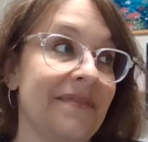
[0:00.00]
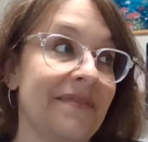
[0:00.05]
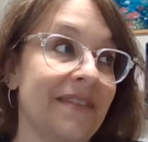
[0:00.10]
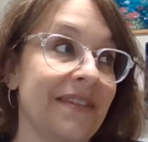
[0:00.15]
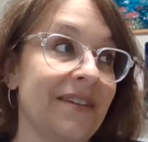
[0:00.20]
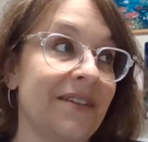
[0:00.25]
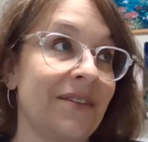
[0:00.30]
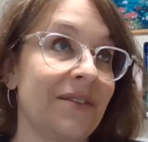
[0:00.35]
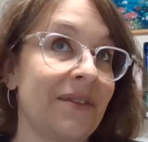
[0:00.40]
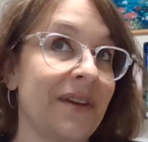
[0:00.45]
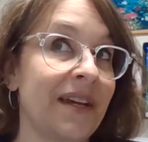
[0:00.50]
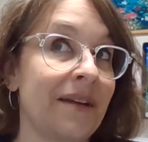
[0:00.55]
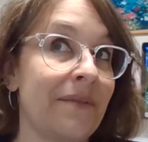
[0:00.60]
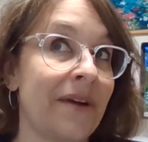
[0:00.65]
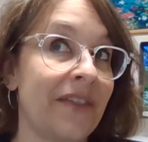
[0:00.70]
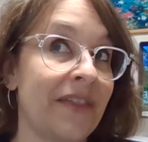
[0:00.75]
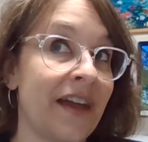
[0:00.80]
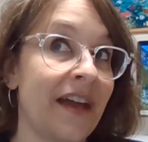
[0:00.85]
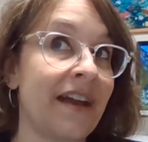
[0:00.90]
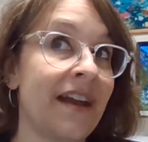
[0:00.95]
So think
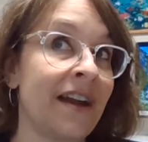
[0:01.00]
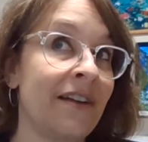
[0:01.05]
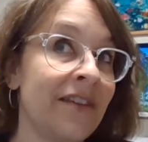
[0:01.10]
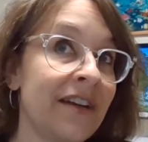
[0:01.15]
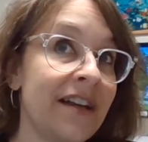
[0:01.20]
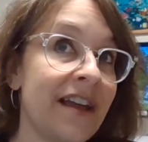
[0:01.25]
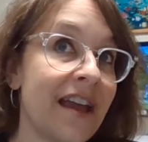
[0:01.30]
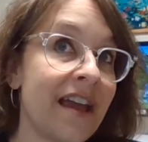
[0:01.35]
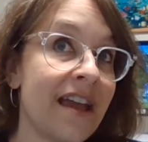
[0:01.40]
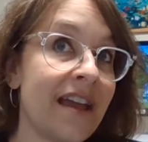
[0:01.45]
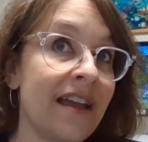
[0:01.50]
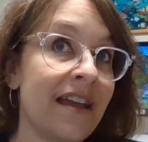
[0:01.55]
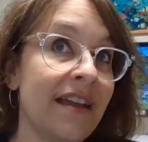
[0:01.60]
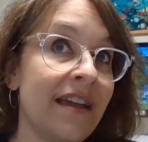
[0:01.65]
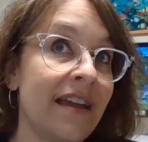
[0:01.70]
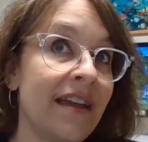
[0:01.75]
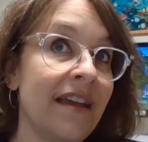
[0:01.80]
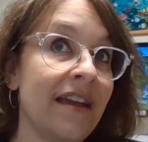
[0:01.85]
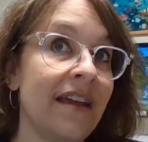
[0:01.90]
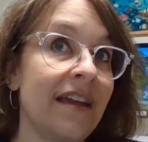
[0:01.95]
about that. Every day
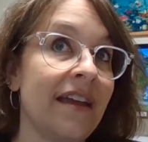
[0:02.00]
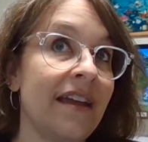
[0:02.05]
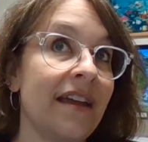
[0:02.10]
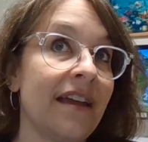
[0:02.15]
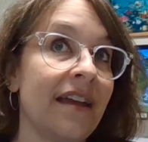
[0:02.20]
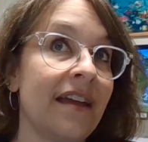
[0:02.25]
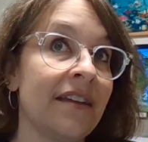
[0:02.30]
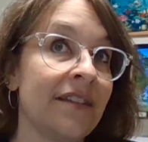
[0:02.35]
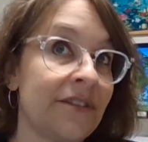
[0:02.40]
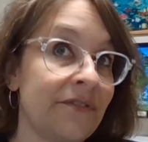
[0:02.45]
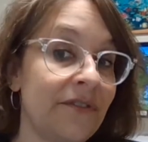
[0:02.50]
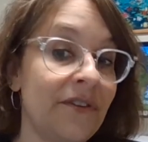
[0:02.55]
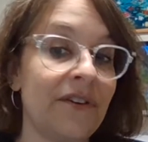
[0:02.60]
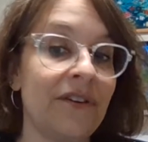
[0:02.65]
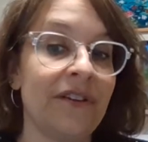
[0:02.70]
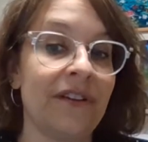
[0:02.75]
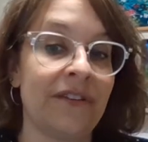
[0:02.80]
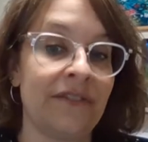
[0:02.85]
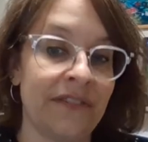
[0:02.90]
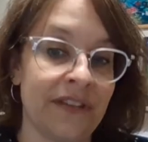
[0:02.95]
is
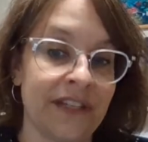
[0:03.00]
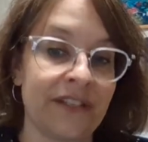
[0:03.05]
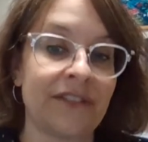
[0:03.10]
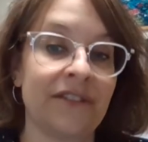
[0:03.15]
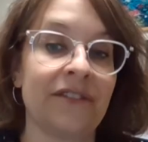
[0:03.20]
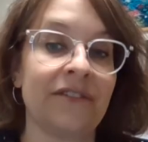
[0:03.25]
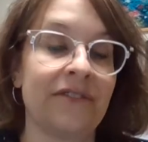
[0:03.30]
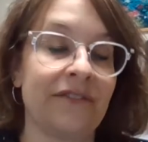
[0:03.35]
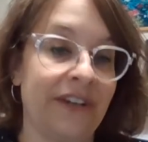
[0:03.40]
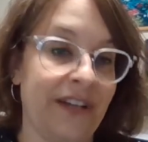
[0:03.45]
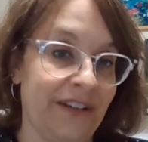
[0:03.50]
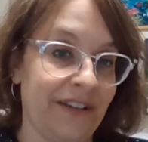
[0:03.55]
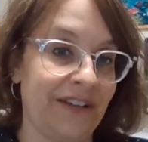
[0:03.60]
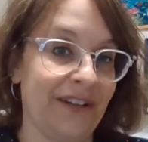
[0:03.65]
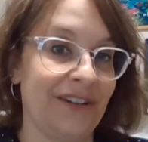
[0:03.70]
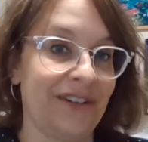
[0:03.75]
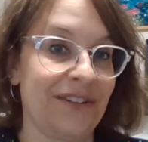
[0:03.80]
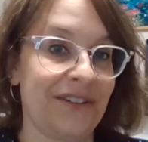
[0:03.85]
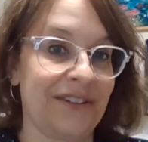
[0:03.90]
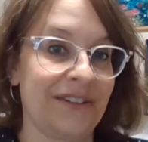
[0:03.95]
full of little
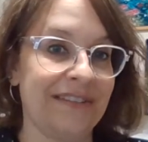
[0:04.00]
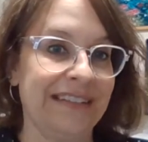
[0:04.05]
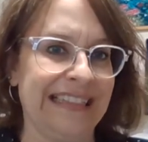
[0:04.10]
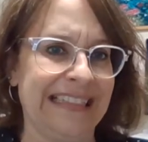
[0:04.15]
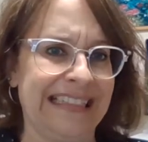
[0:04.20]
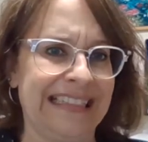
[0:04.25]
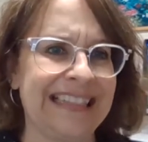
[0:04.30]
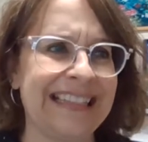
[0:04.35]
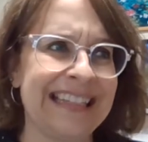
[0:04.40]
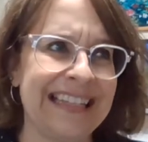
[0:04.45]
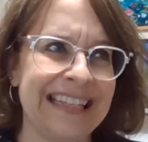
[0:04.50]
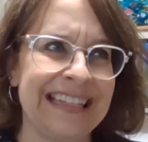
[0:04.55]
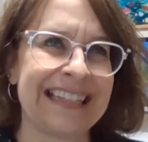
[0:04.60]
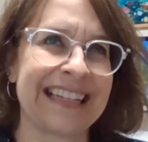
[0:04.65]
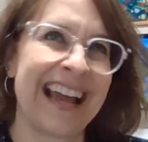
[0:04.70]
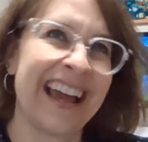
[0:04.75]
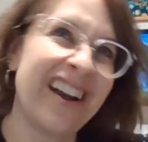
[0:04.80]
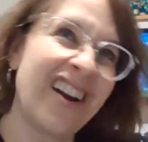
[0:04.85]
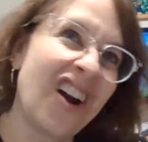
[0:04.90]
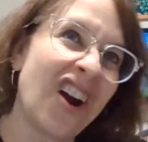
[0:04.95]
failures. It's
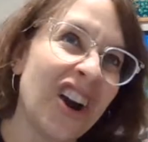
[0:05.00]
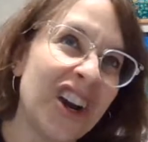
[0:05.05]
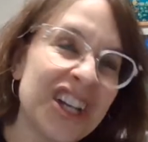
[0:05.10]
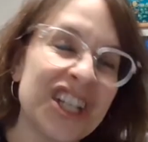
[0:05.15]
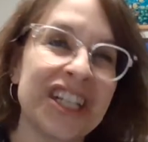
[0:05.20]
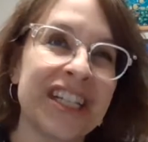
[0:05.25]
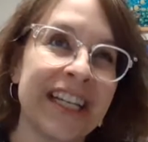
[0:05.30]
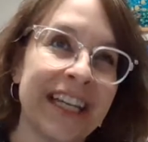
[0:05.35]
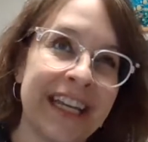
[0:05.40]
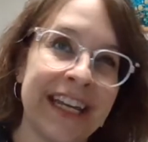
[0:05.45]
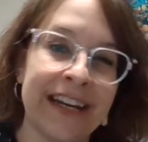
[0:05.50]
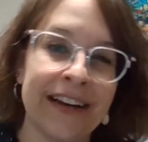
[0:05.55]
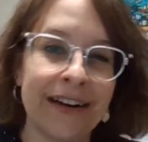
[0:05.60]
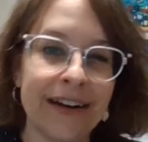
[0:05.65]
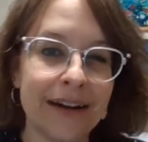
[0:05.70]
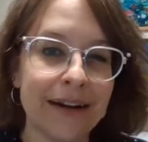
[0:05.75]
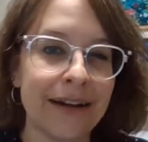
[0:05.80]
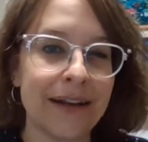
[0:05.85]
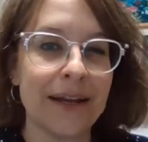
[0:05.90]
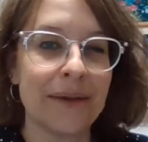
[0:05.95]
kind of harsh to
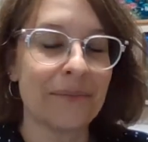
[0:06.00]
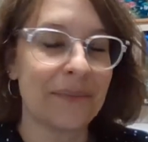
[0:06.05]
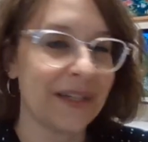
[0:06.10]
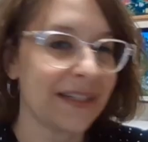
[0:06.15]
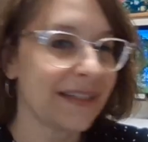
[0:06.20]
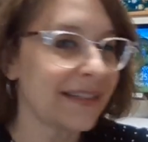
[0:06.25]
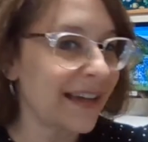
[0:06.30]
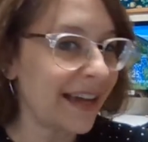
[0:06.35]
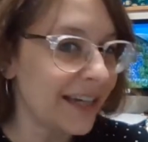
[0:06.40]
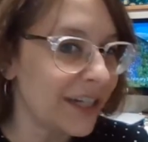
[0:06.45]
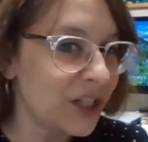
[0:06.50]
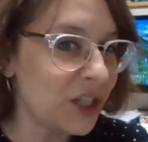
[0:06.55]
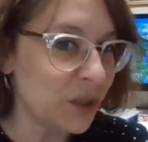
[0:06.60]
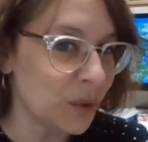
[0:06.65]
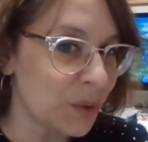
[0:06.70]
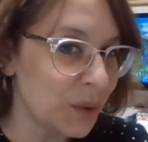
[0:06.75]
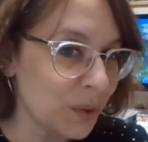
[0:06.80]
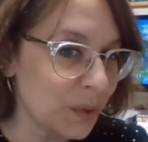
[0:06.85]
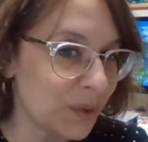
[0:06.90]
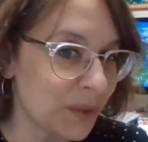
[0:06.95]
hear, but it's kind of
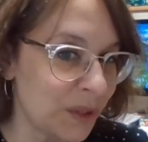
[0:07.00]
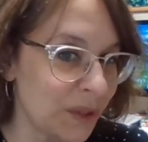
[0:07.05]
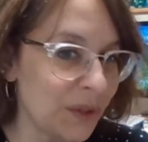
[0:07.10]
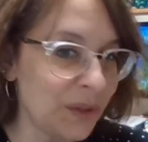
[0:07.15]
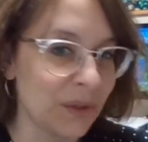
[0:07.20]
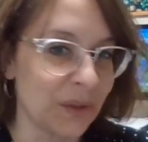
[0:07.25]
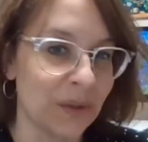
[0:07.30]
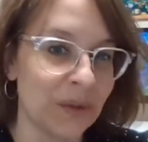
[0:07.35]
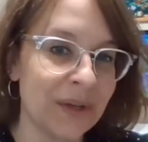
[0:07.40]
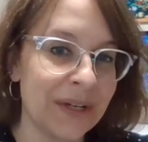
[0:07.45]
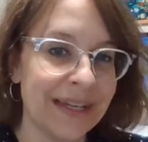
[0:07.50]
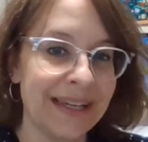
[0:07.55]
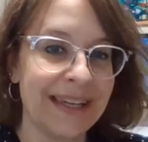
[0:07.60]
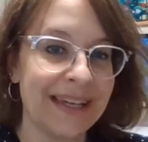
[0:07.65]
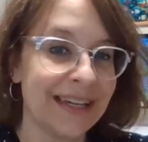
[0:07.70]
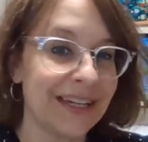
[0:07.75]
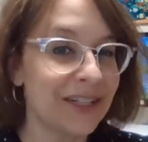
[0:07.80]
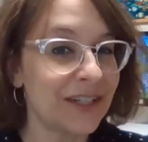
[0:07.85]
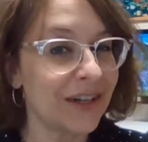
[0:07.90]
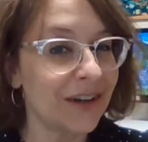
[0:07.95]
true too,
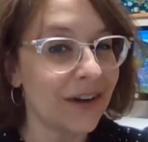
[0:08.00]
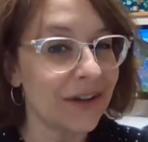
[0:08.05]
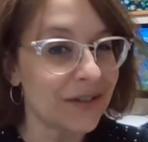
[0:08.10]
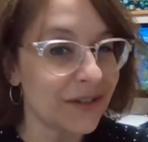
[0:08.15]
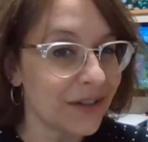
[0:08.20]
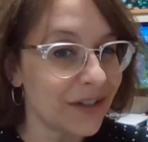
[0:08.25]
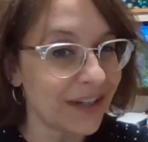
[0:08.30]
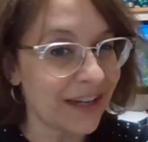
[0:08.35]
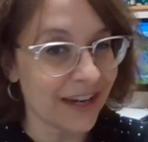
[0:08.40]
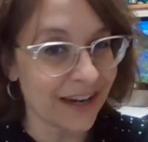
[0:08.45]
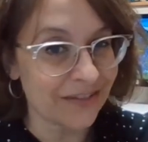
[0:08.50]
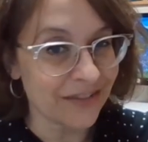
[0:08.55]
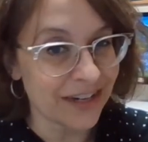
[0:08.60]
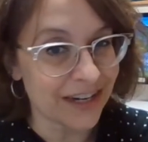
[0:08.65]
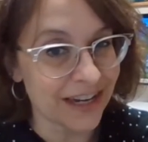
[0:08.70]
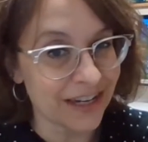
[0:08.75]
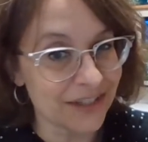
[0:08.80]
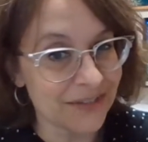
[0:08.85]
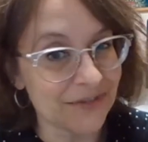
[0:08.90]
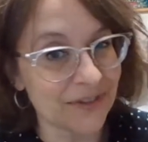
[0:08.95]
because you could also look at every
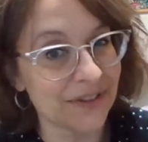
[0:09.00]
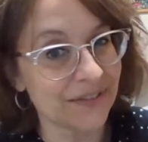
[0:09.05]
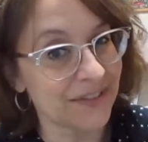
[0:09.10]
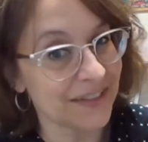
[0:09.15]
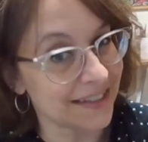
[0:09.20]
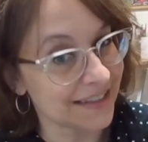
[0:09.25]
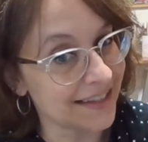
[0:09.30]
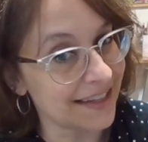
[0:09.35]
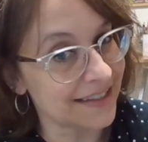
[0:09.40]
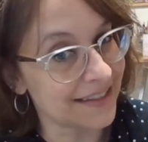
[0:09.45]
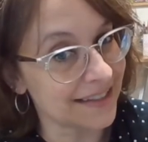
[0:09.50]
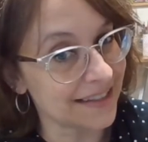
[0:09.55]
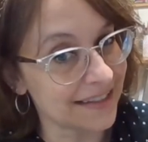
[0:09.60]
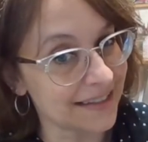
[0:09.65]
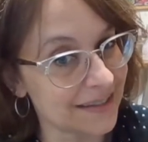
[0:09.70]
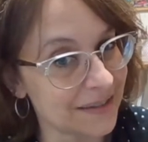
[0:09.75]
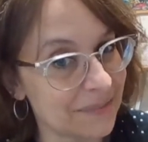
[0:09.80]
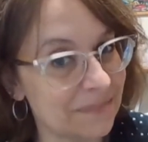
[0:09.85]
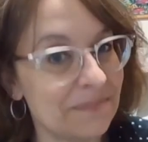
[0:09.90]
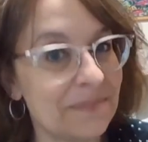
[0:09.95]
day as full of
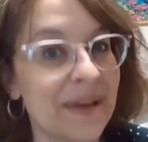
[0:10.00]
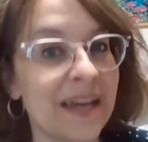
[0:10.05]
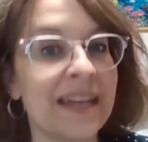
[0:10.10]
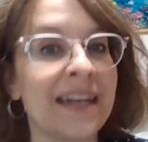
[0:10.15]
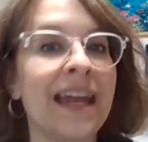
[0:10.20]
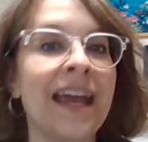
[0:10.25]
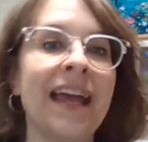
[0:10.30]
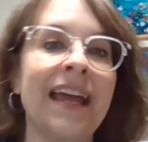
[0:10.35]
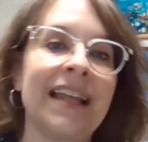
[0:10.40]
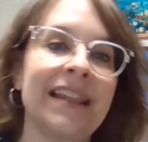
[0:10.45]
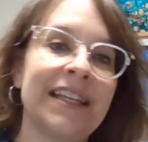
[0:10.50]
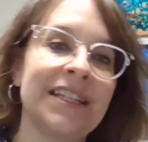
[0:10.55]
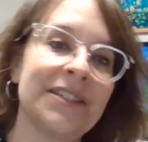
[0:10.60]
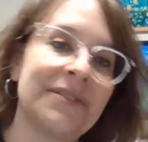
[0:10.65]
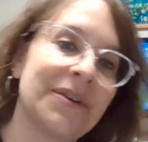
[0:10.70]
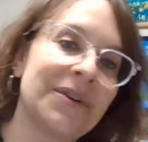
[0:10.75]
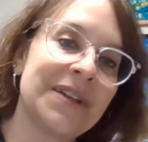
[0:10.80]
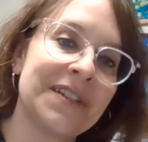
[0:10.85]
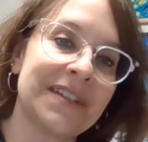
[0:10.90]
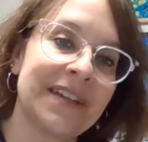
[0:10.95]
successes. But let's
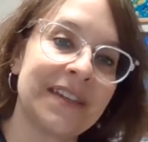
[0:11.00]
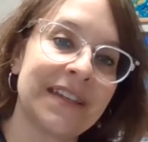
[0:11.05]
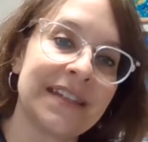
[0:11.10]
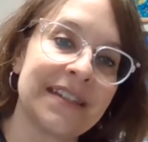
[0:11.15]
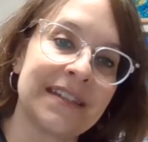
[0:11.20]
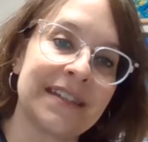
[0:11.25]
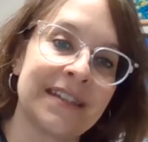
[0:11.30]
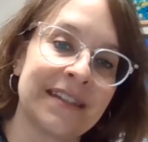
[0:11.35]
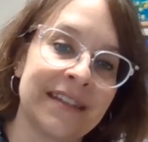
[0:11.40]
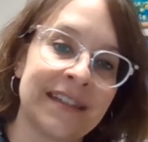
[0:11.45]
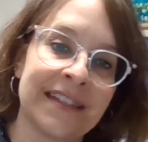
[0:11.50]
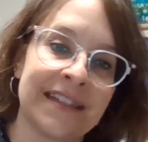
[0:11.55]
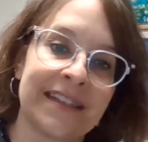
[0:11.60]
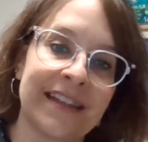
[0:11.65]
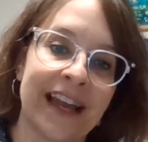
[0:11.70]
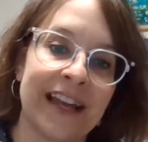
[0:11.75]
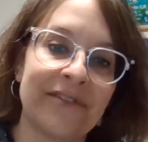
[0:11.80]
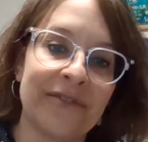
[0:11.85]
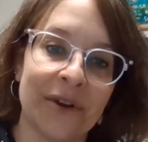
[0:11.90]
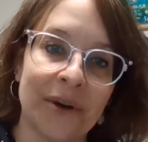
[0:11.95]
focus on this
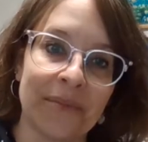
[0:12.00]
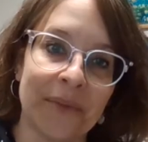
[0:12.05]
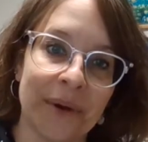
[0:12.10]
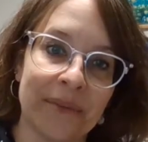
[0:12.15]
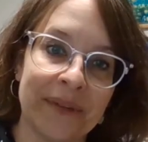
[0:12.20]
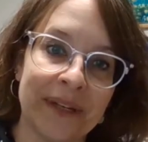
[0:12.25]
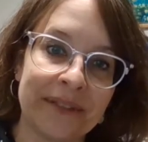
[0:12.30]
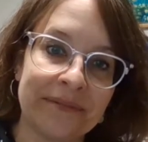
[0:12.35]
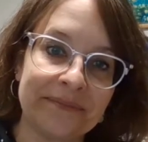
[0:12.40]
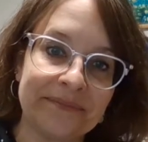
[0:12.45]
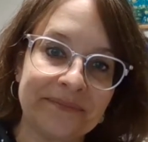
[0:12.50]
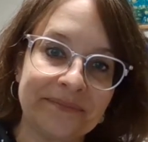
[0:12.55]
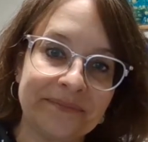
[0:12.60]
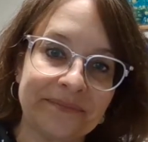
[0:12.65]
side for a moment.